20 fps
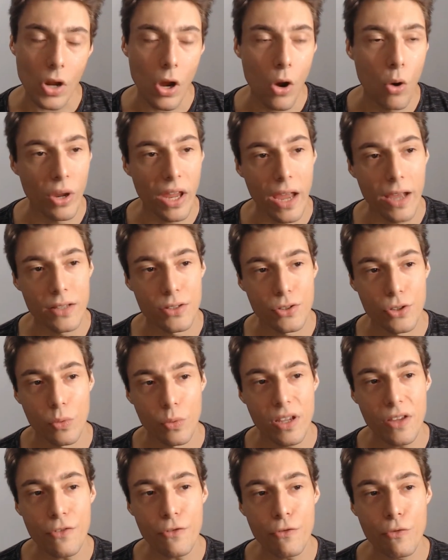okay,
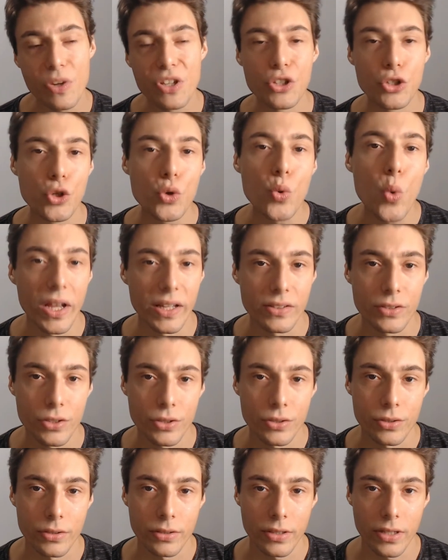so if we do
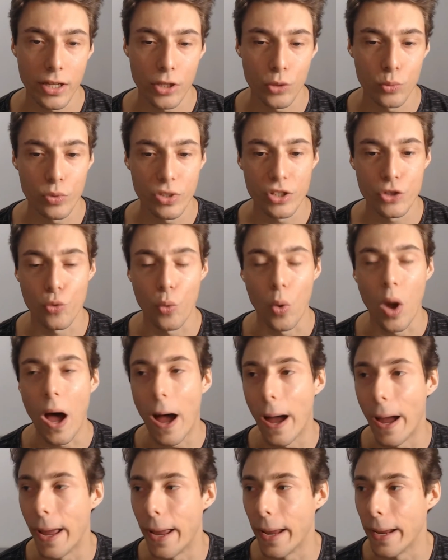it and we
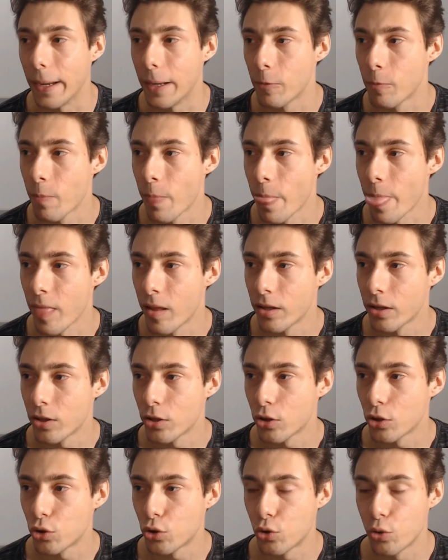try
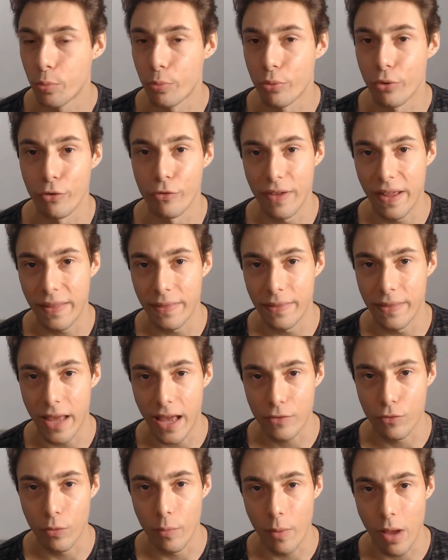to prevent
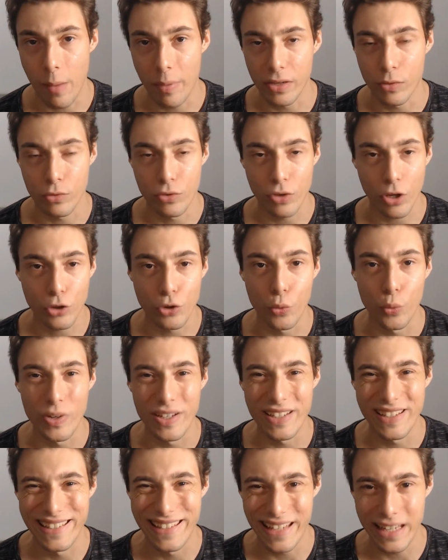that from happening, we try to
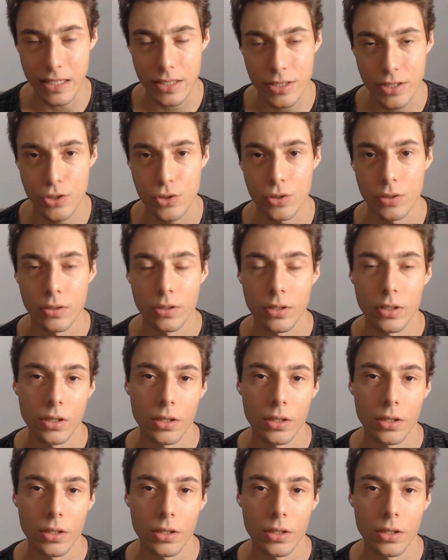resist,